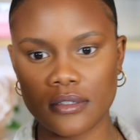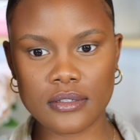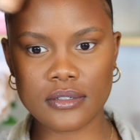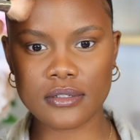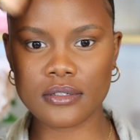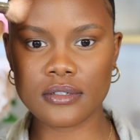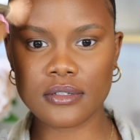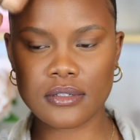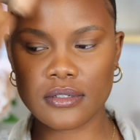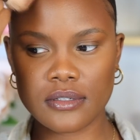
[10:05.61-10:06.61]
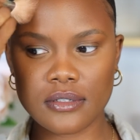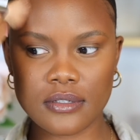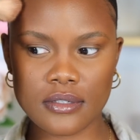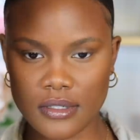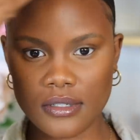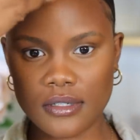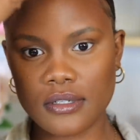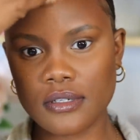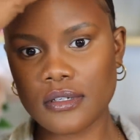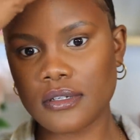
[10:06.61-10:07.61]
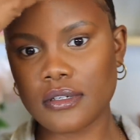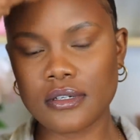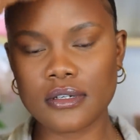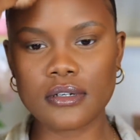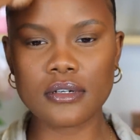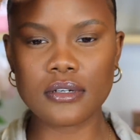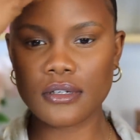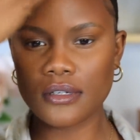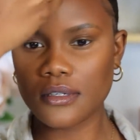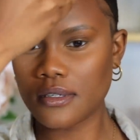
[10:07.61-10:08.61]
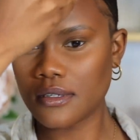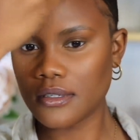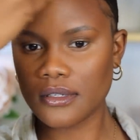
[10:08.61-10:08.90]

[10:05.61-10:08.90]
[no speech]